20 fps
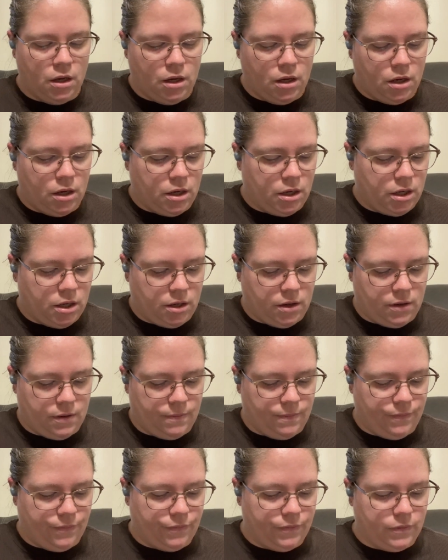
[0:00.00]

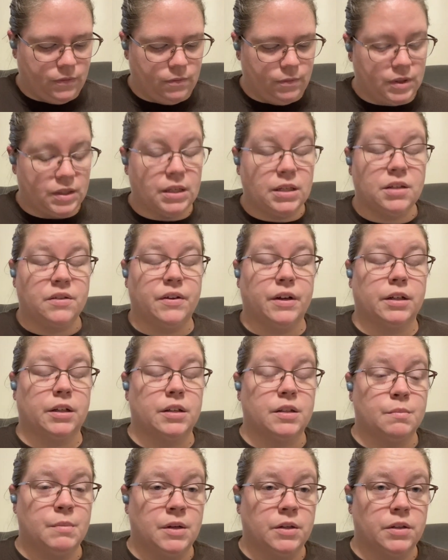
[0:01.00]
Besides the fact it
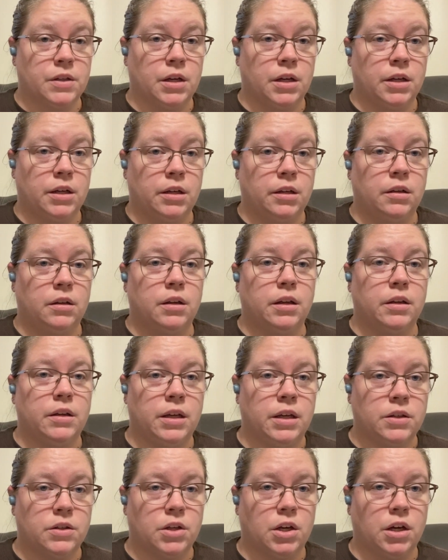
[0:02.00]
smells good, it
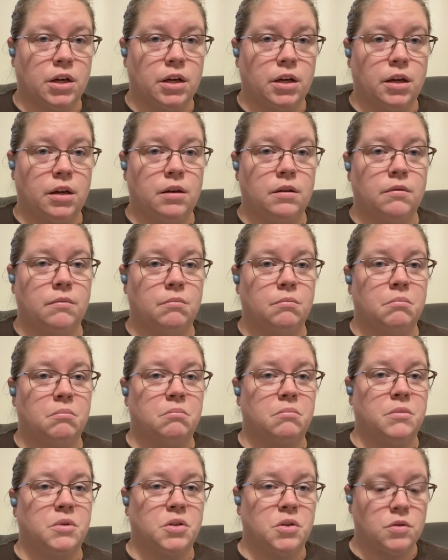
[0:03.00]
tastes good,
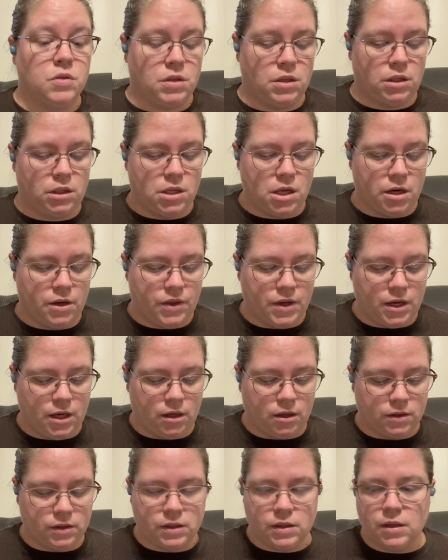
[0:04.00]
use it a lot of
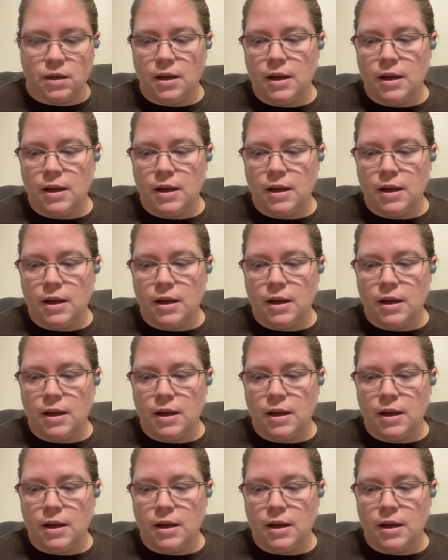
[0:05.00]
things.